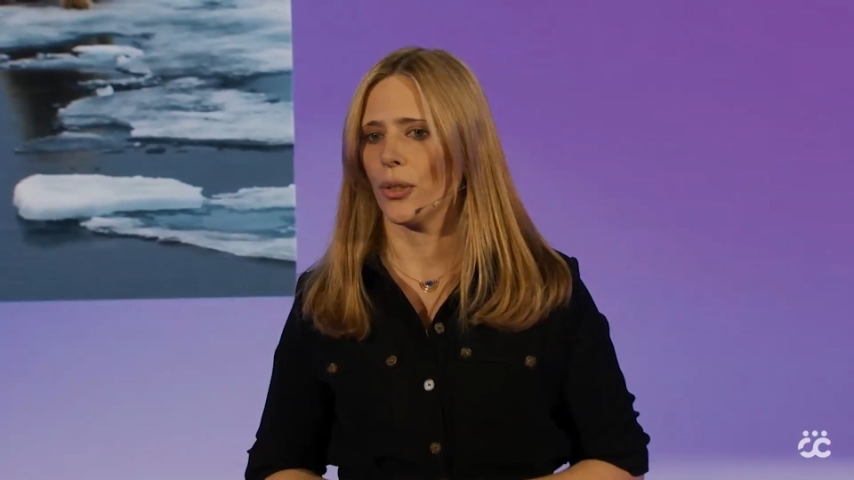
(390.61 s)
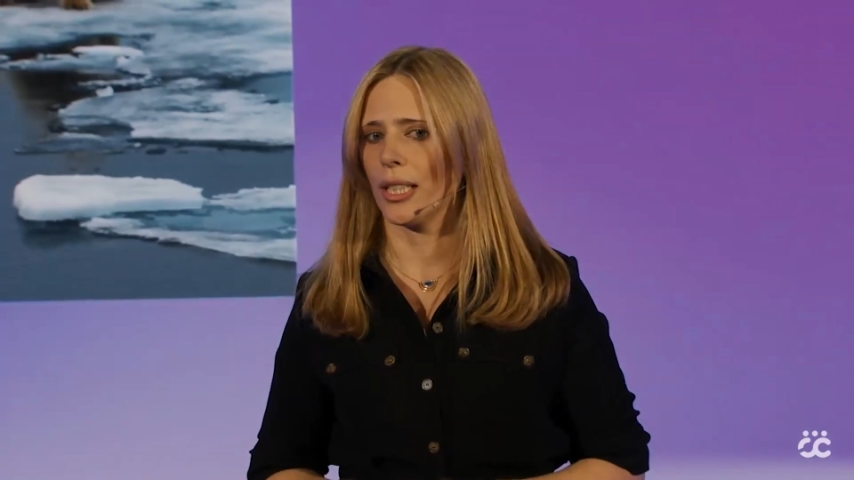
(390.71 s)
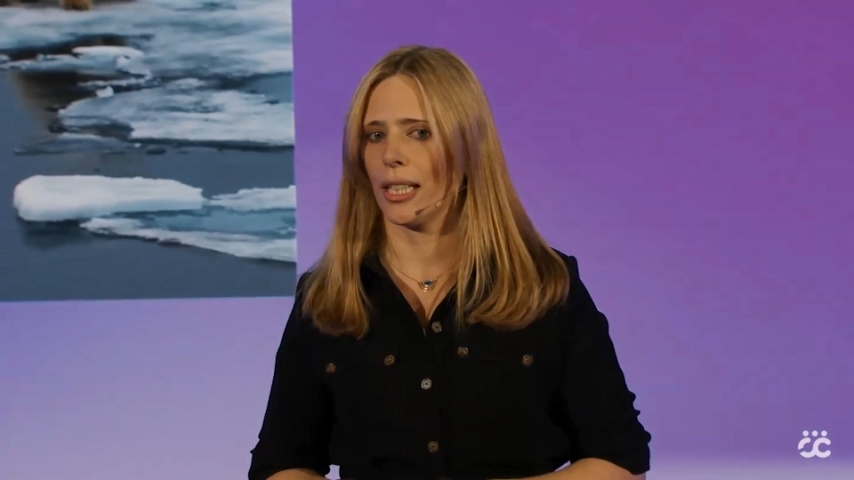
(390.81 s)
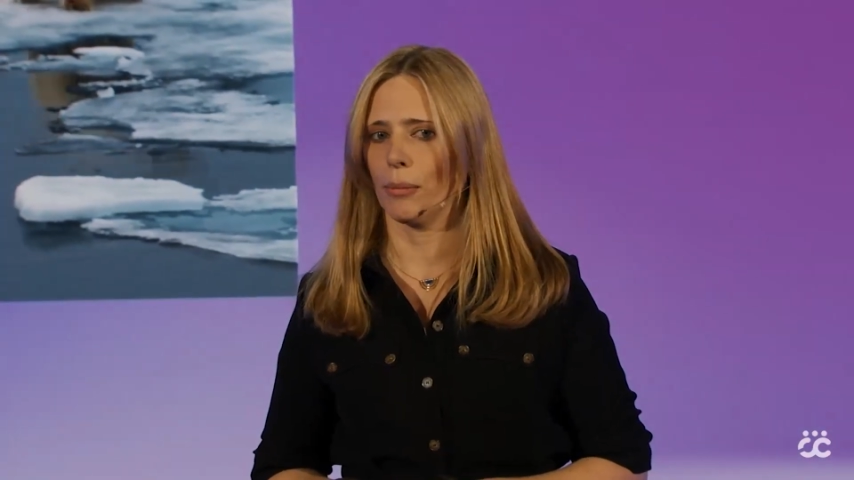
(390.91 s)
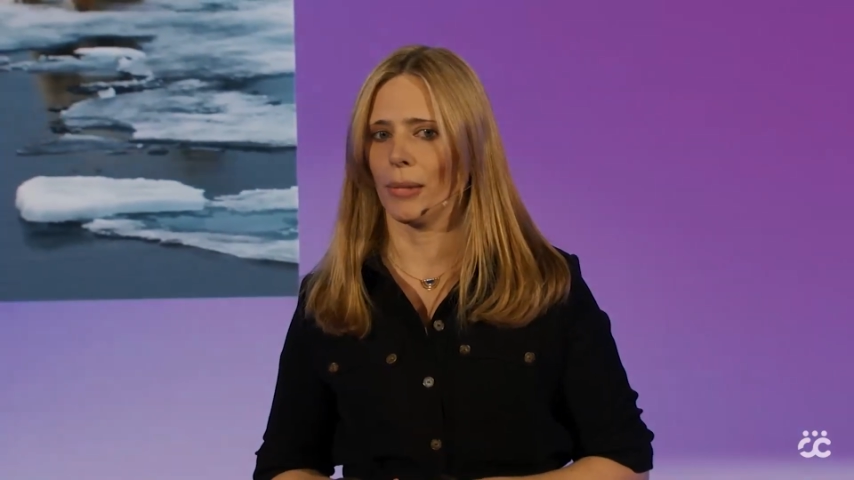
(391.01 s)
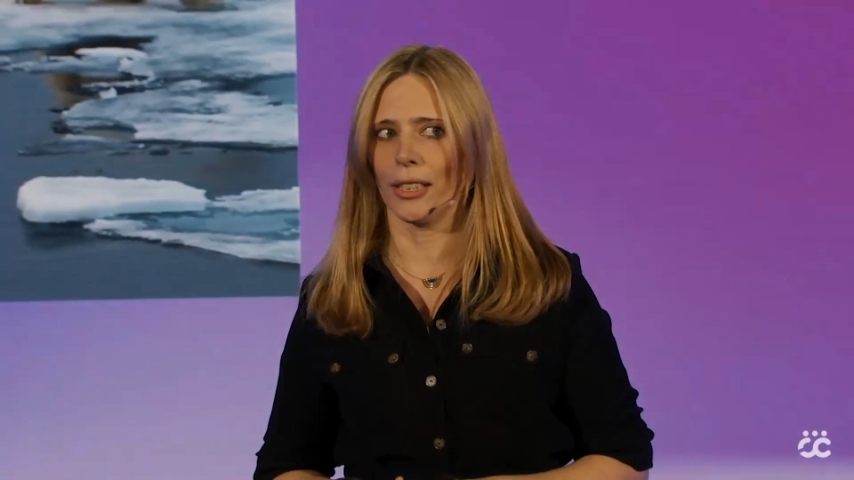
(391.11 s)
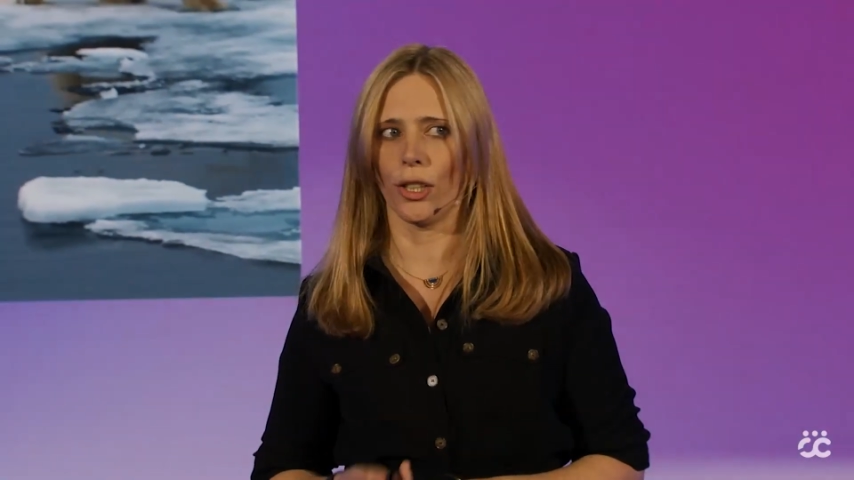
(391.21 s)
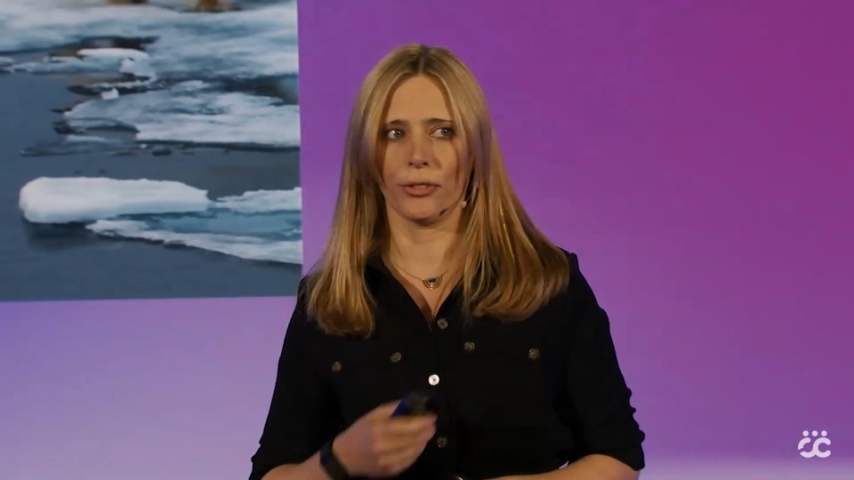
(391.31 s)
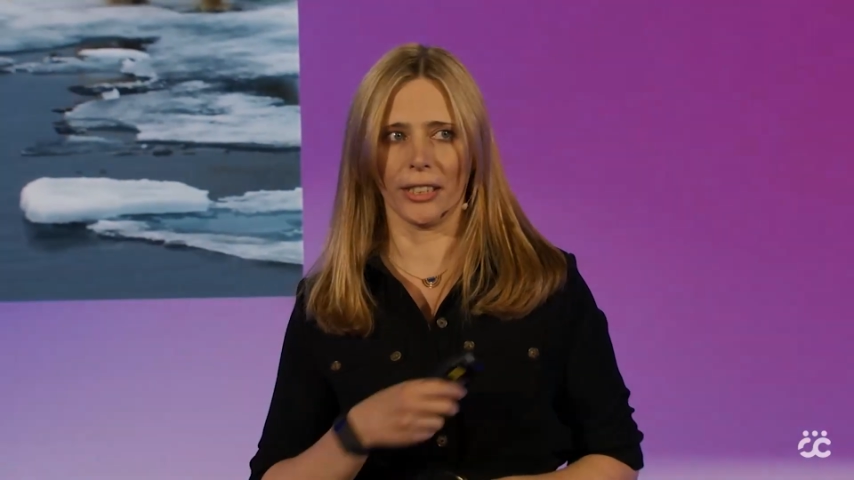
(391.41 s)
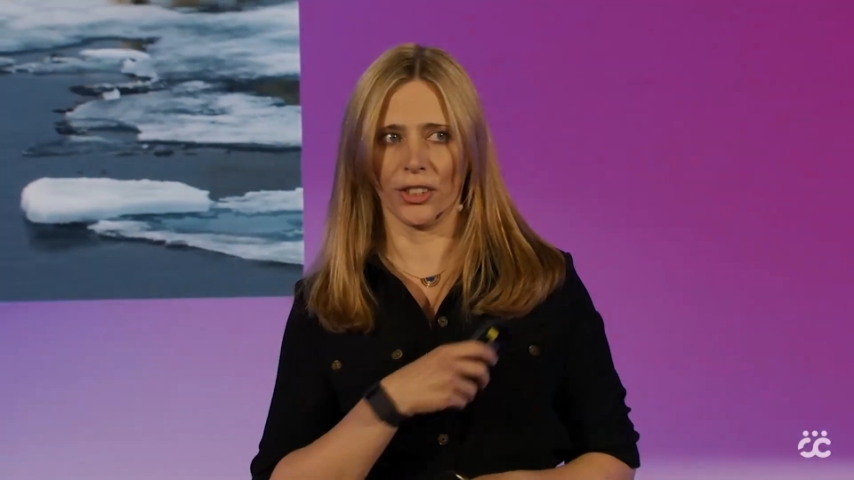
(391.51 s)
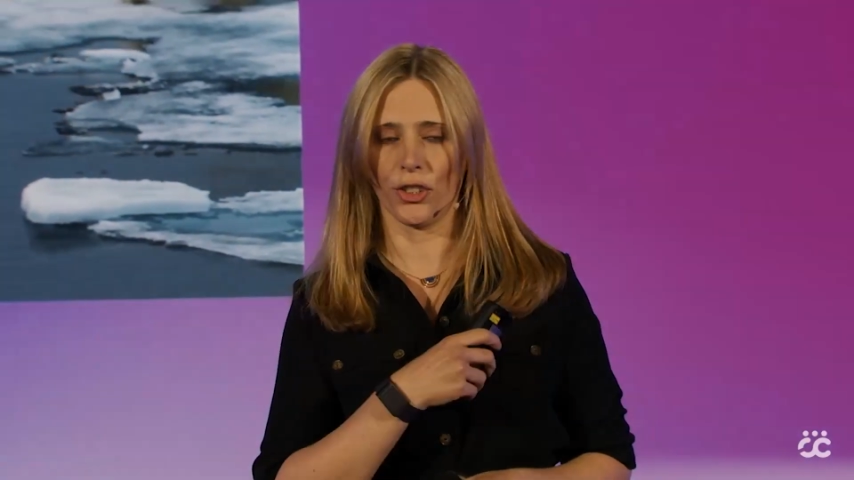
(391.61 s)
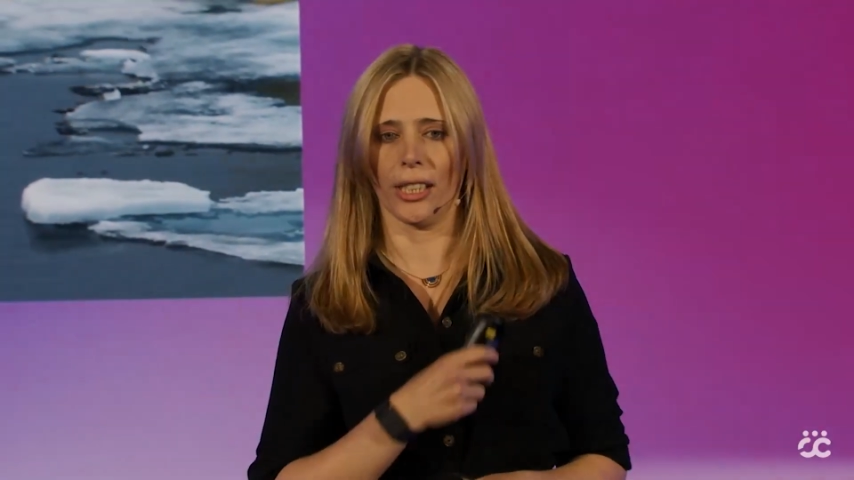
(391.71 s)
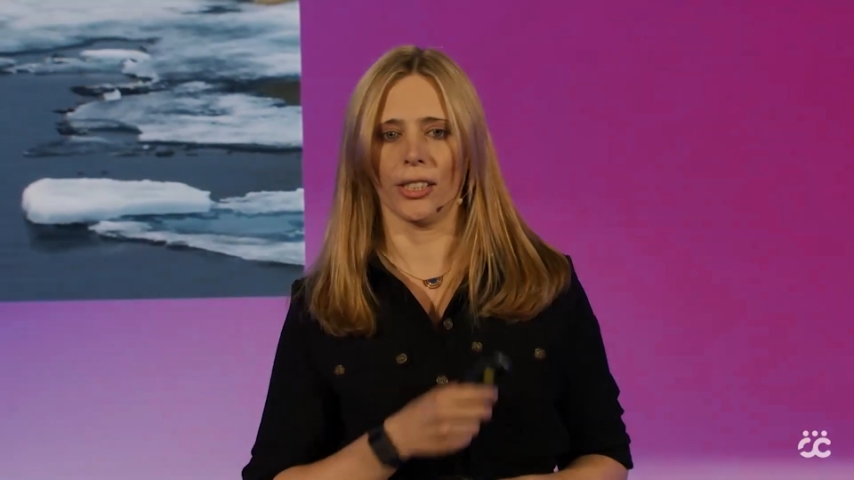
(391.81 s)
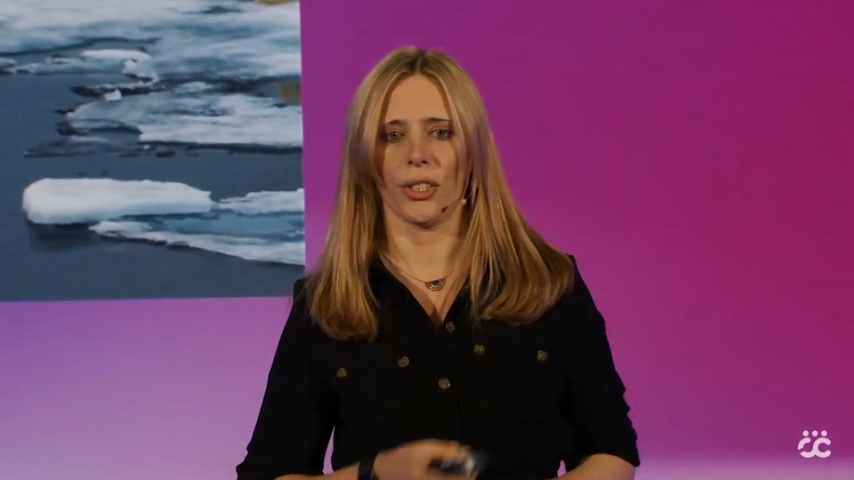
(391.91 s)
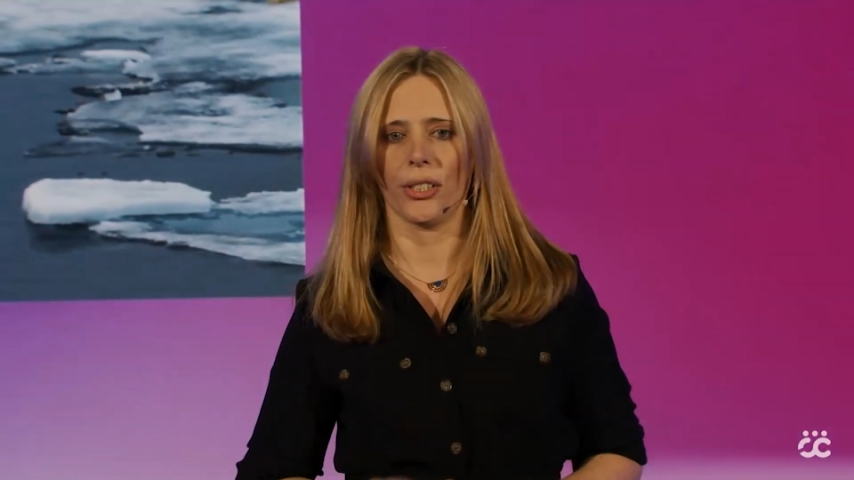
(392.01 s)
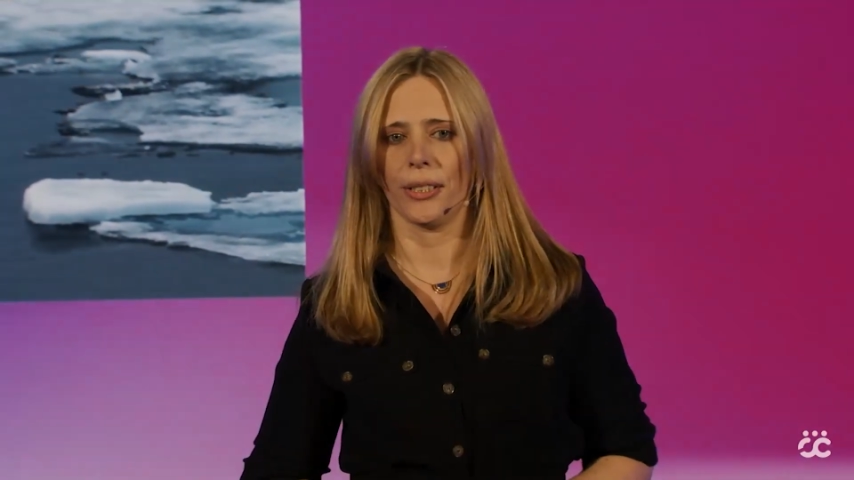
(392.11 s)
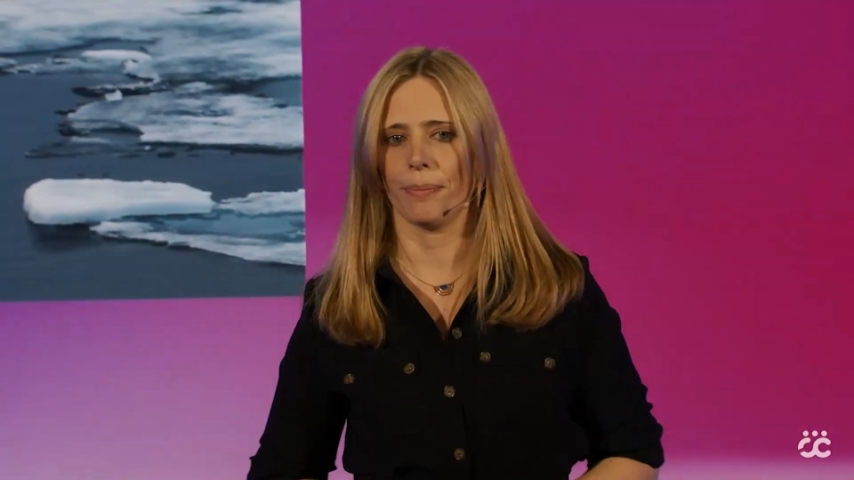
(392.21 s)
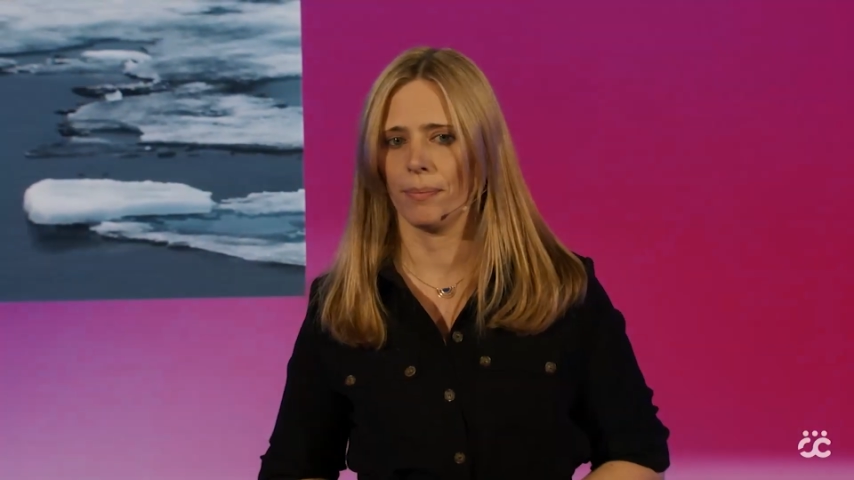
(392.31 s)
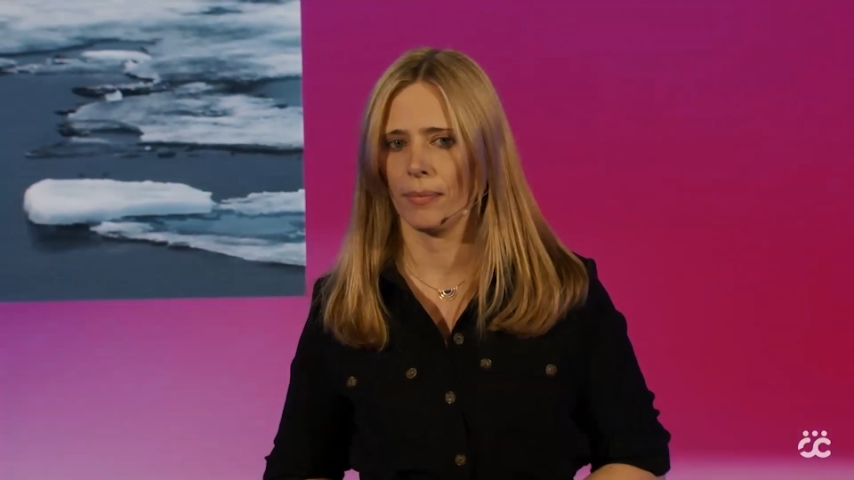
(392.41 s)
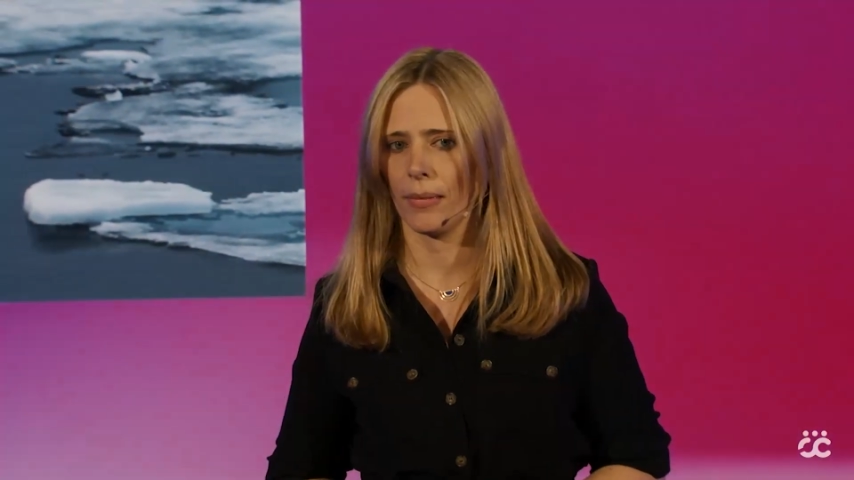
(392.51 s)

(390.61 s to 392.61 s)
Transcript: to tackle many of these challenges.